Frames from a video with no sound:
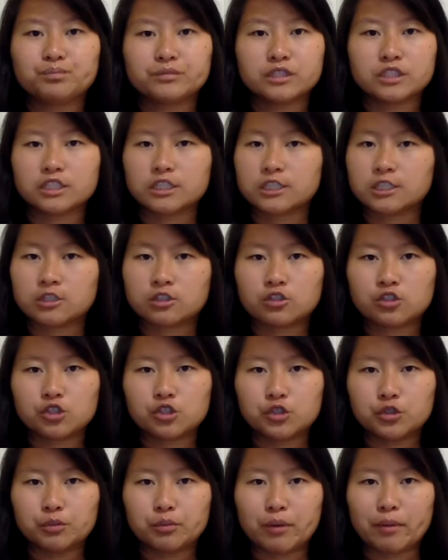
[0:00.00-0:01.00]
just
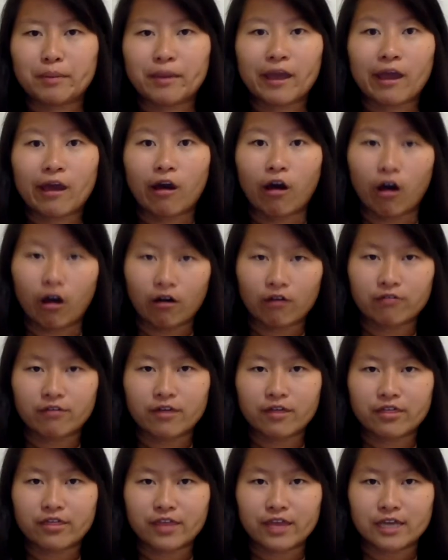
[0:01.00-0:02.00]
to prepare all the
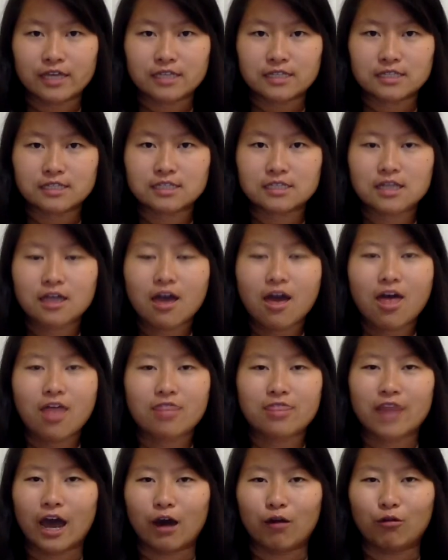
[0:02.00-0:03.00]
things
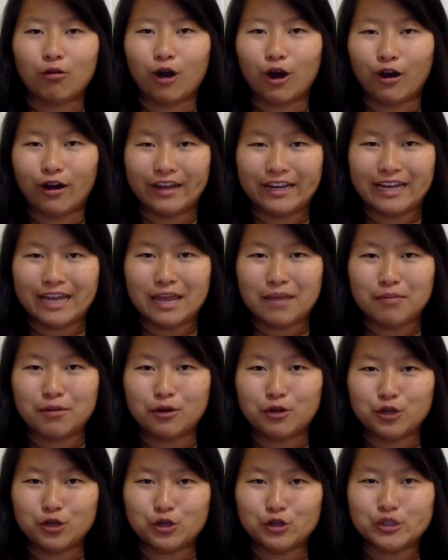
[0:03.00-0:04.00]
that will
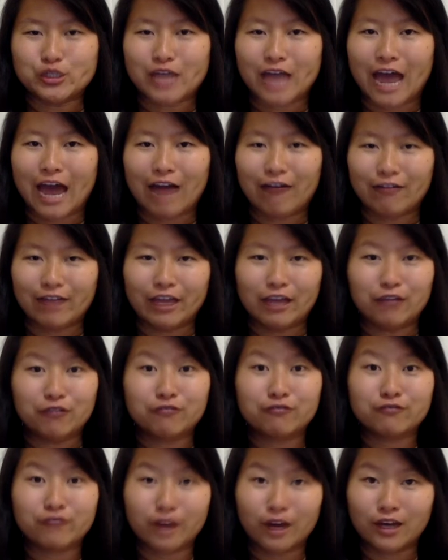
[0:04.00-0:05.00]
enable you to have a
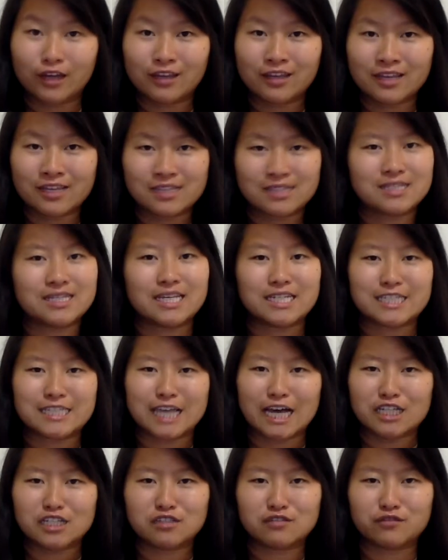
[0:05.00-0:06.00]
fun and
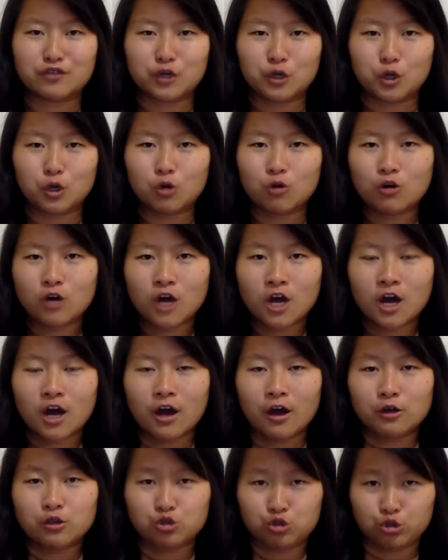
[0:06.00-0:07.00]
successful
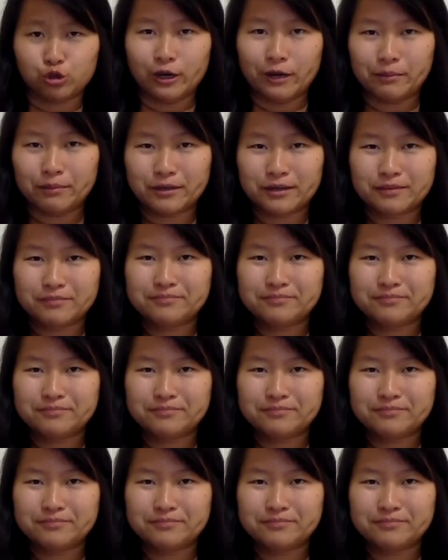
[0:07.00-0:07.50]
trip.